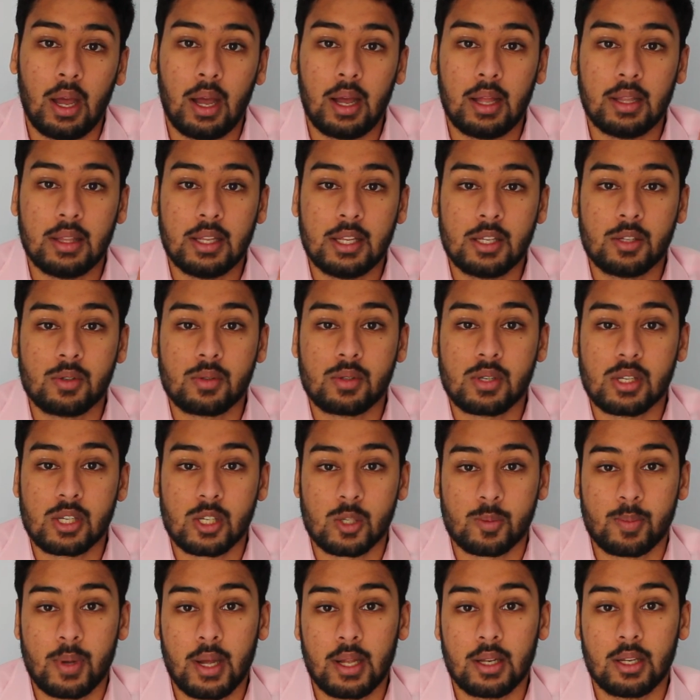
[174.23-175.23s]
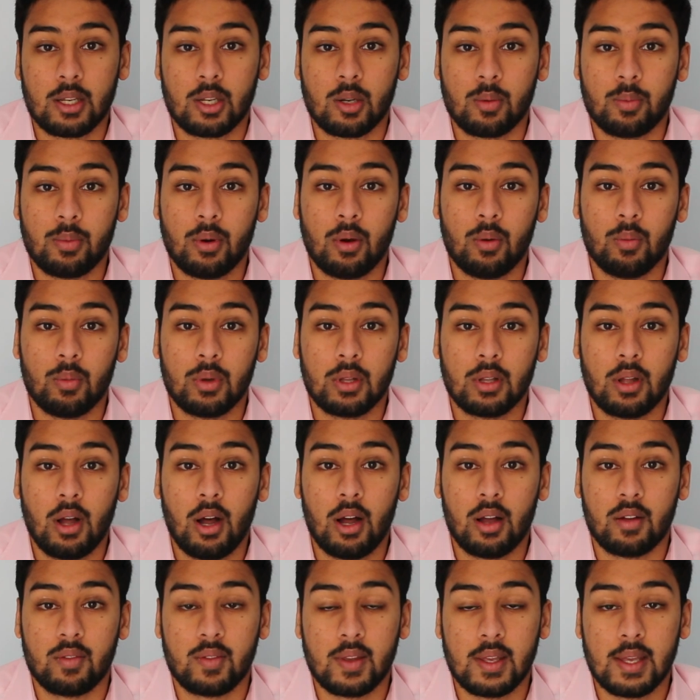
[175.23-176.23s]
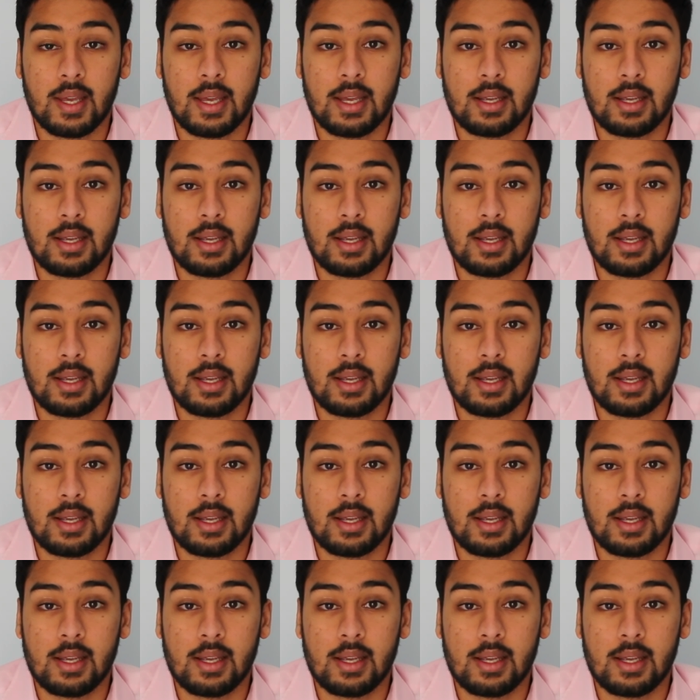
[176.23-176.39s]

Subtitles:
and this was expanded upon with R.V.